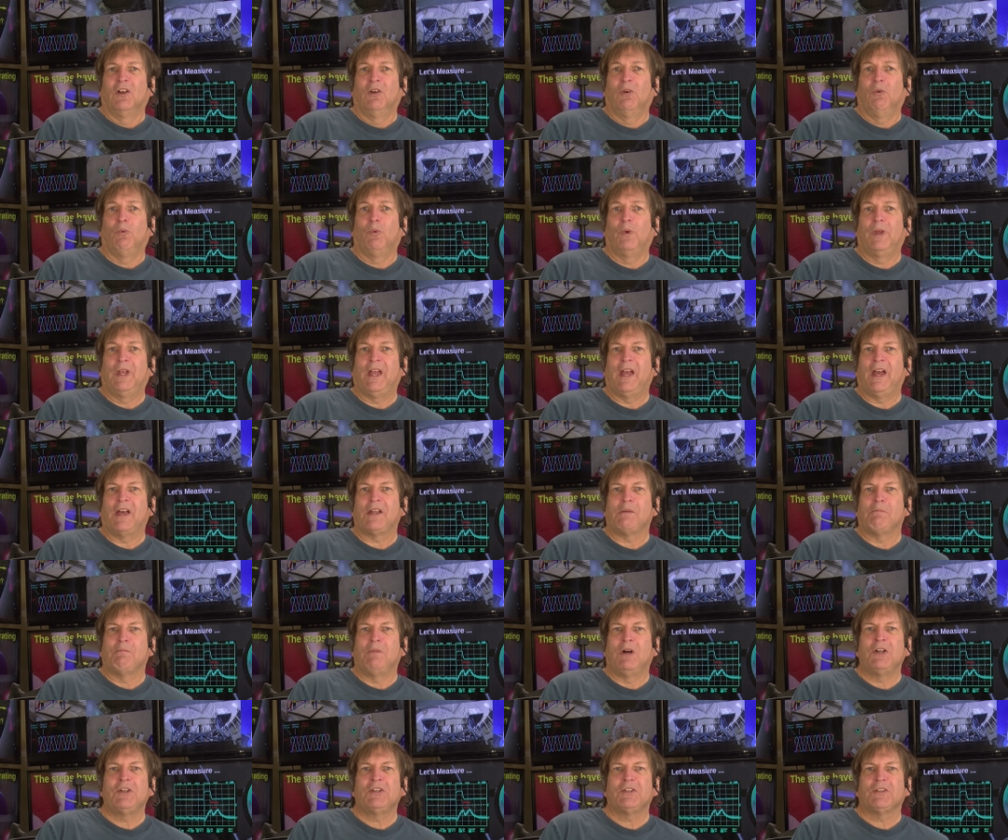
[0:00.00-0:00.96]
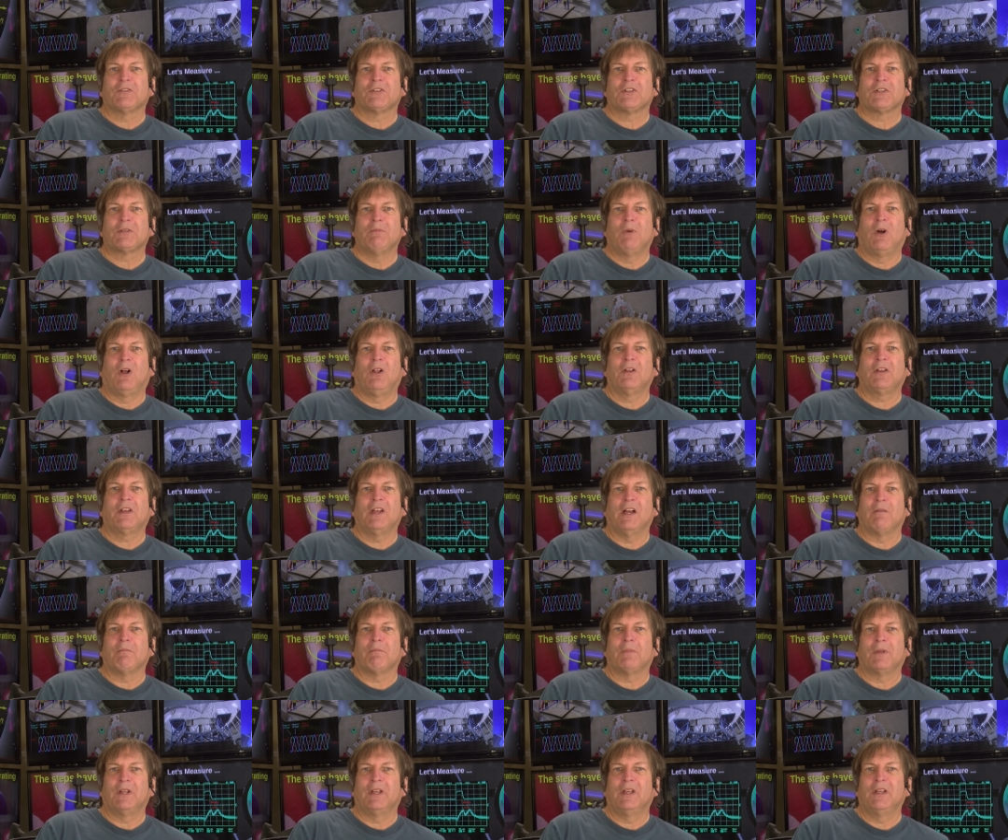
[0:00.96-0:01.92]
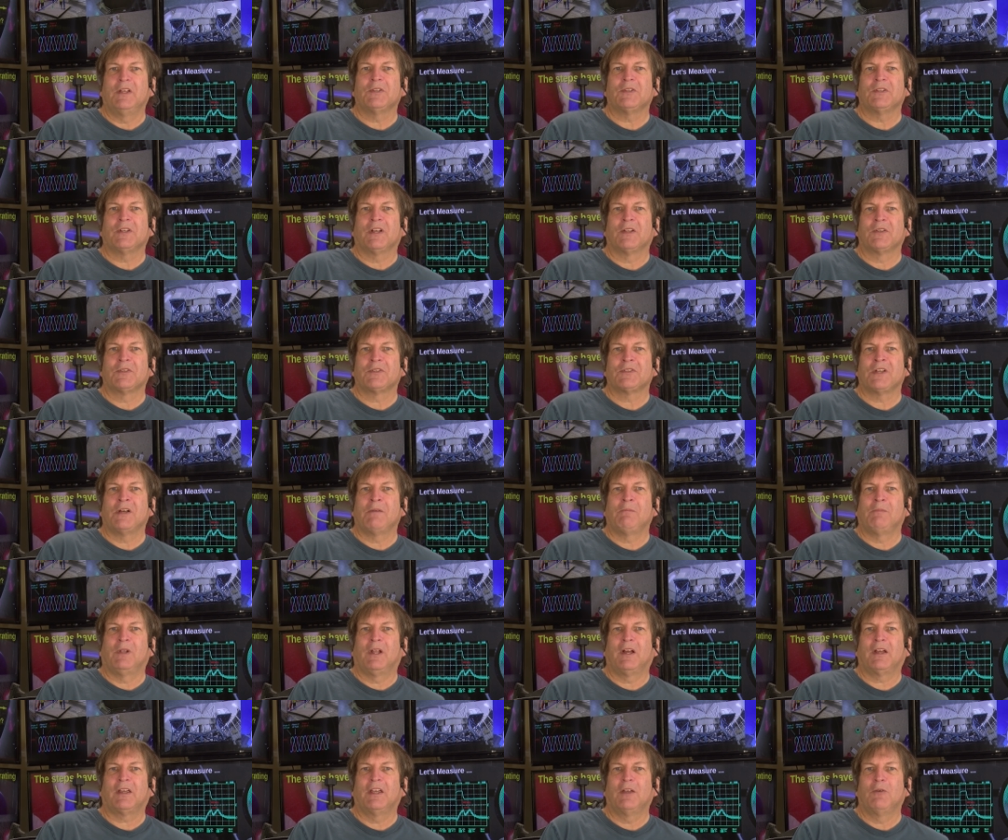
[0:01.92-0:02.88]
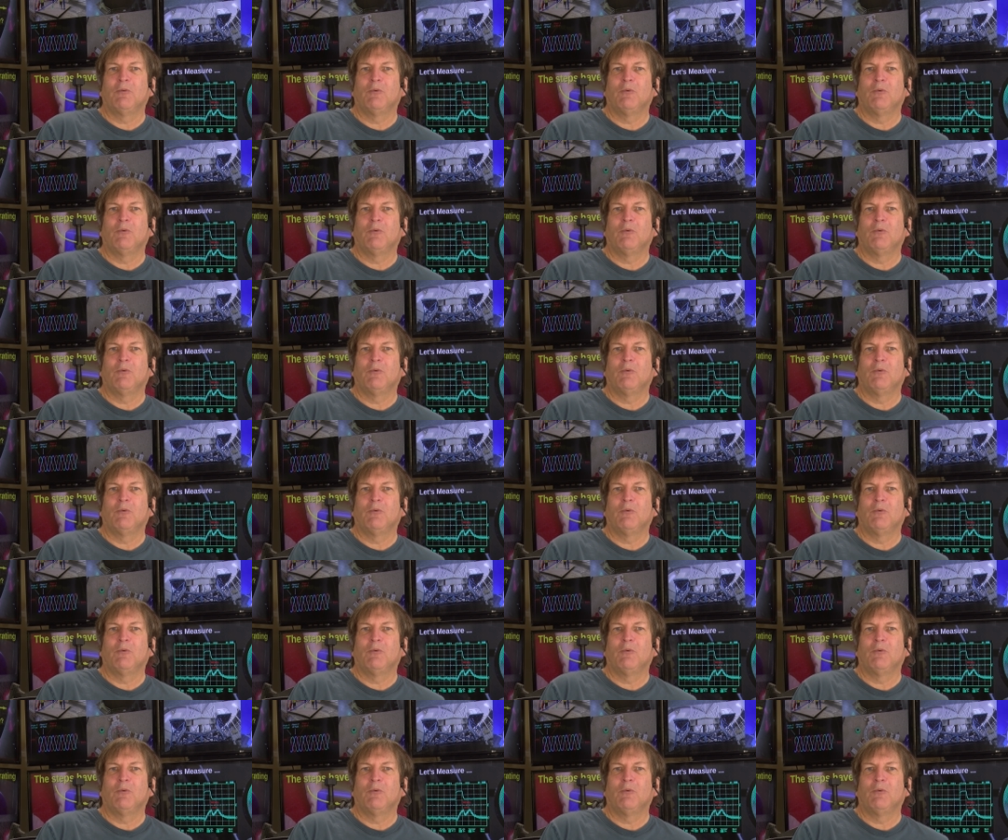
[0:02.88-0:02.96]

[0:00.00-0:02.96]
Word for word: We had a bunch of small companies, and some lucky